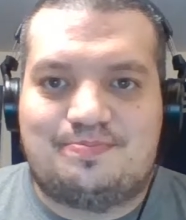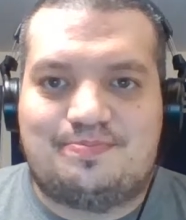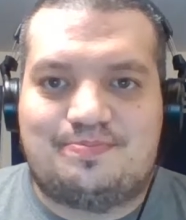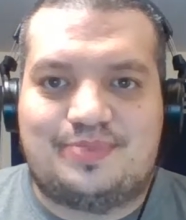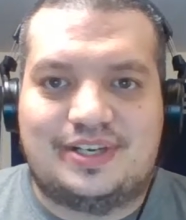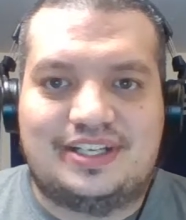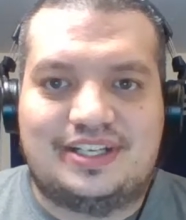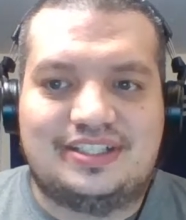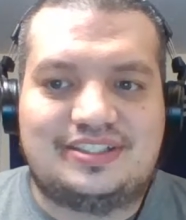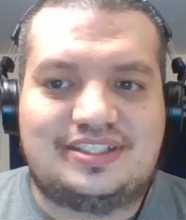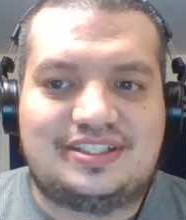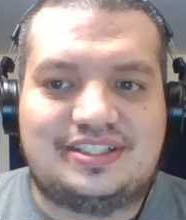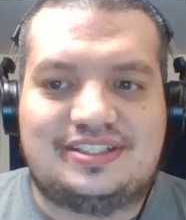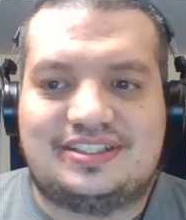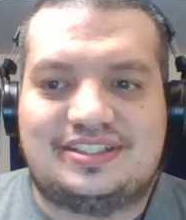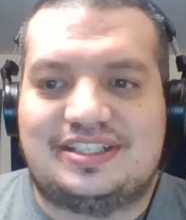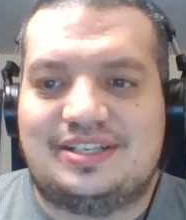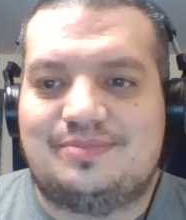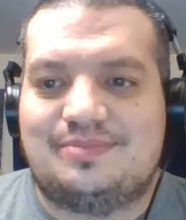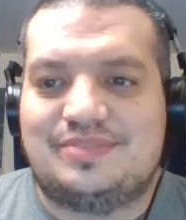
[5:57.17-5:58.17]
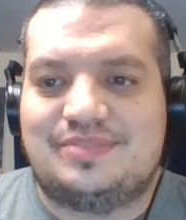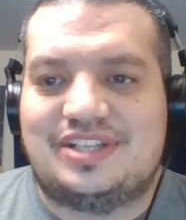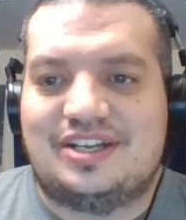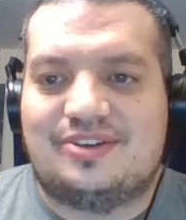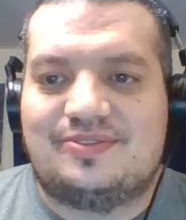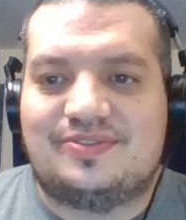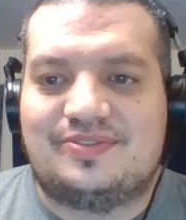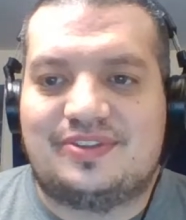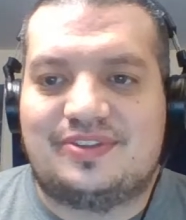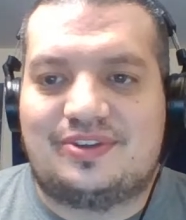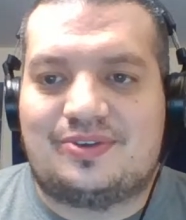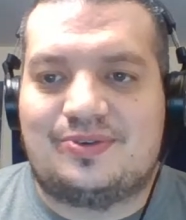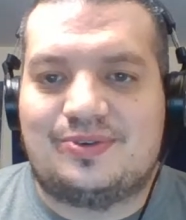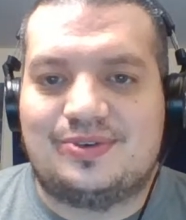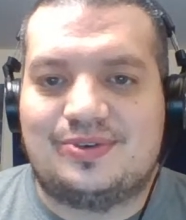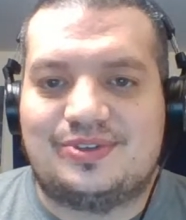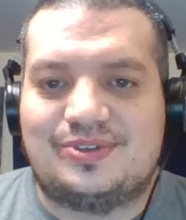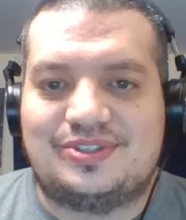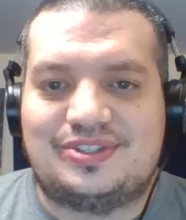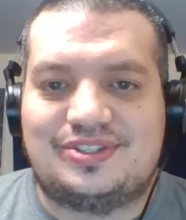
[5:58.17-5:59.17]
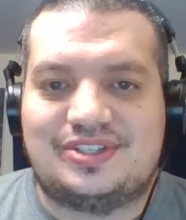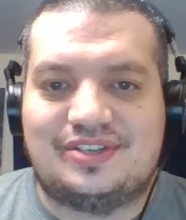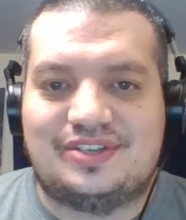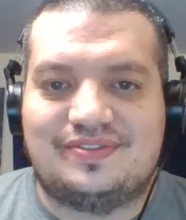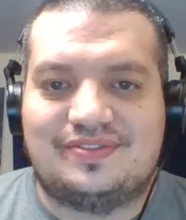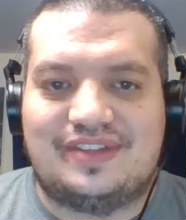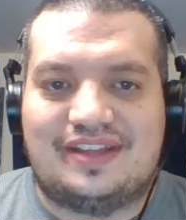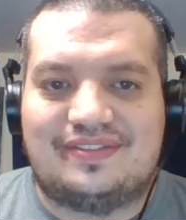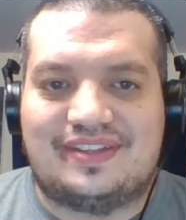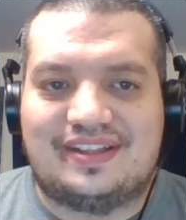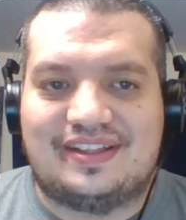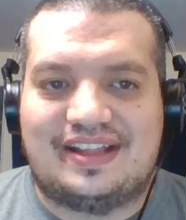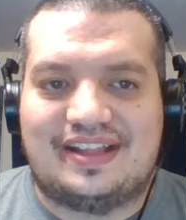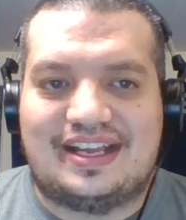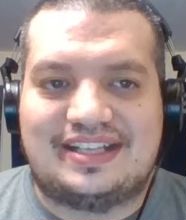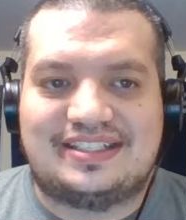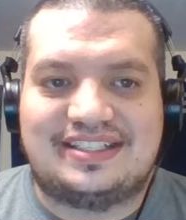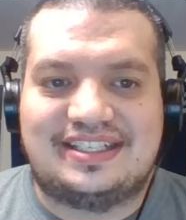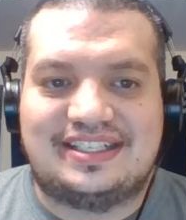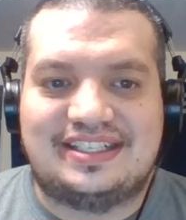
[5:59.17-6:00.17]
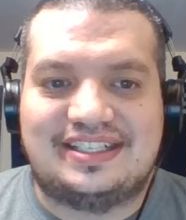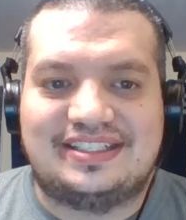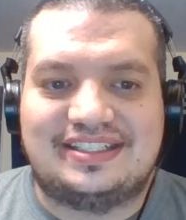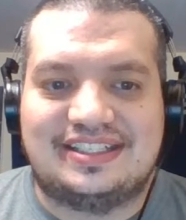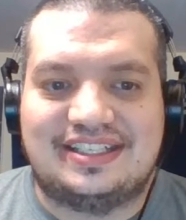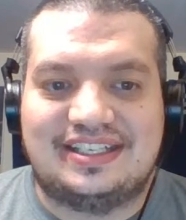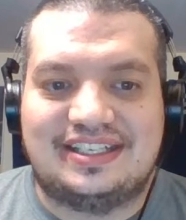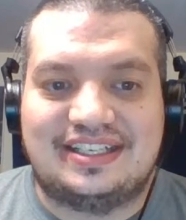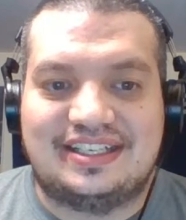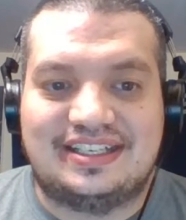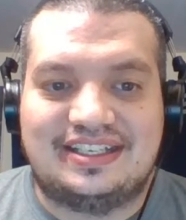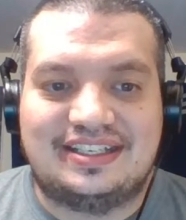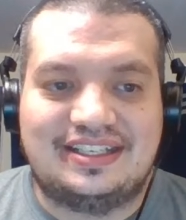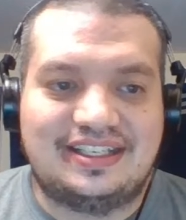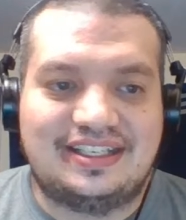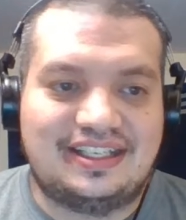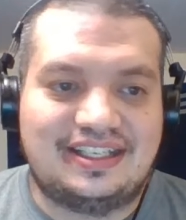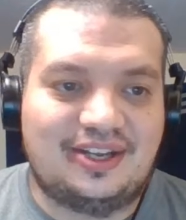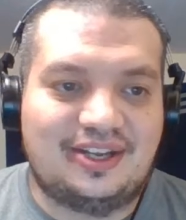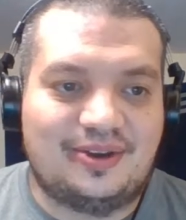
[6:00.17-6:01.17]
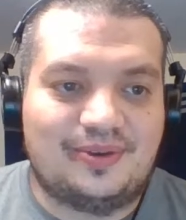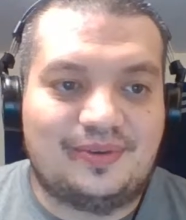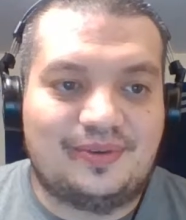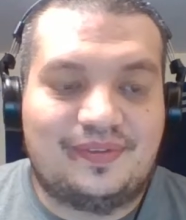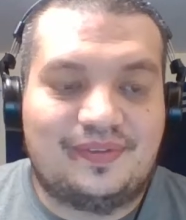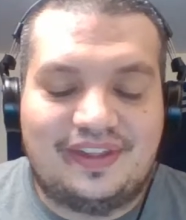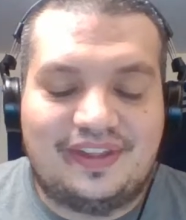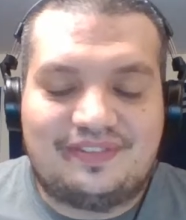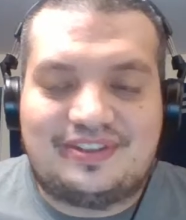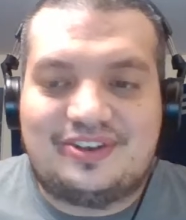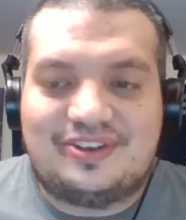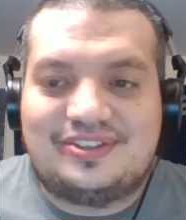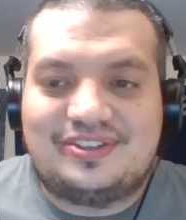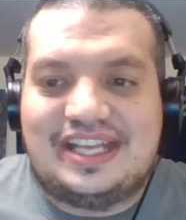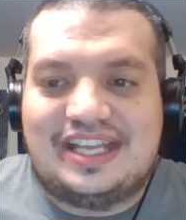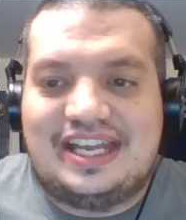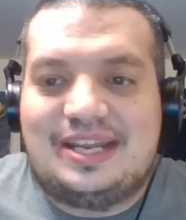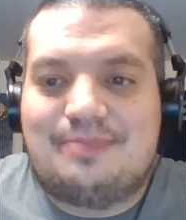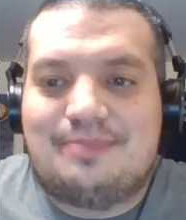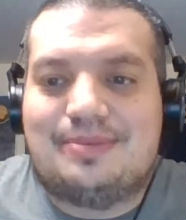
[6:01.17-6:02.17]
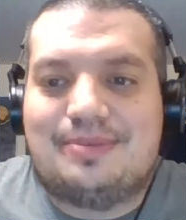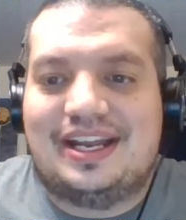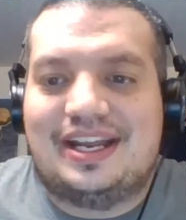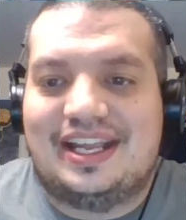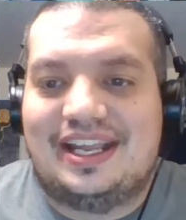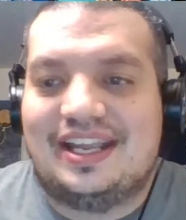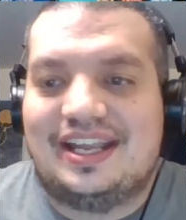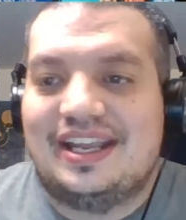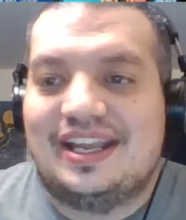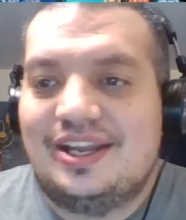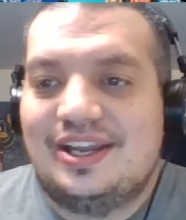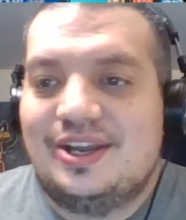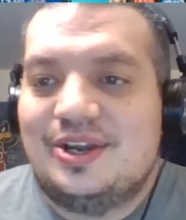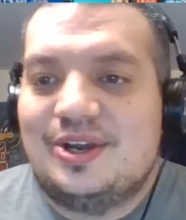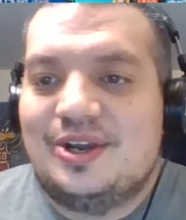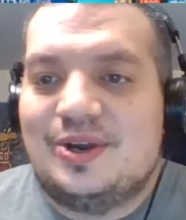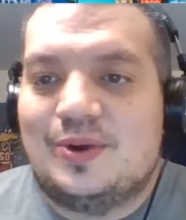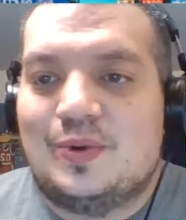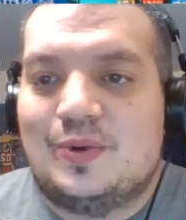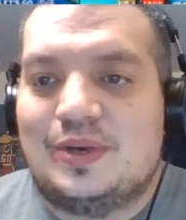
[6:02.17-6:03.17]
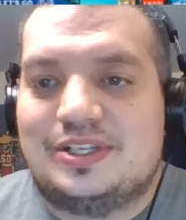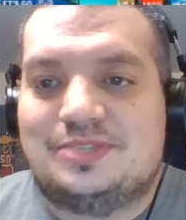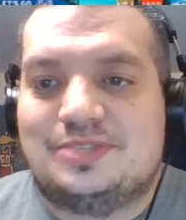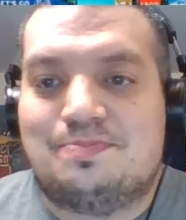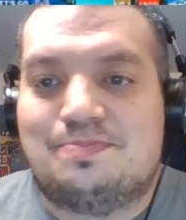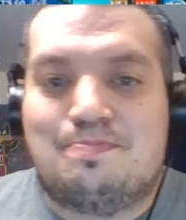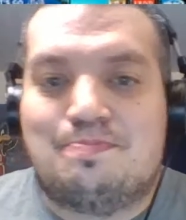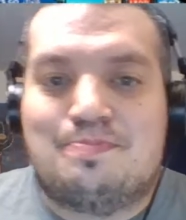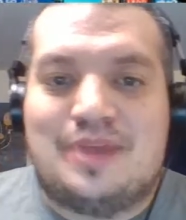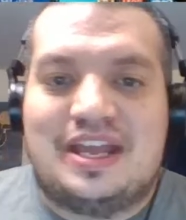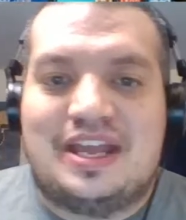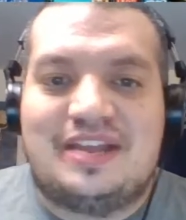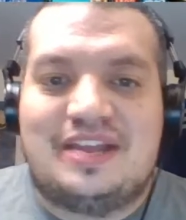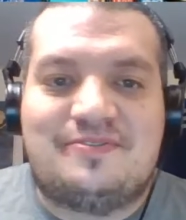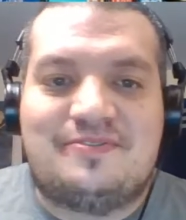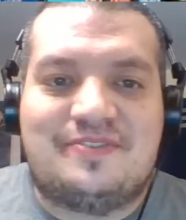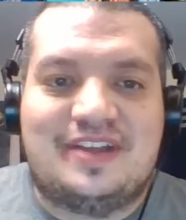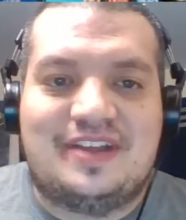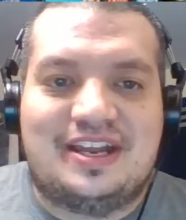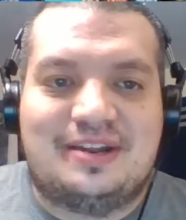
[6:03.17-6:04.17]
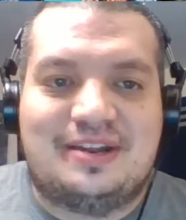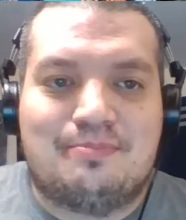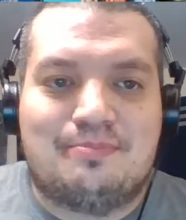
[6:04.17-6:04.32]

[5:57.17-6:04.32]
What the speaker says: But it just seems that over the course of the last season, you know, that there's anybody who has benefited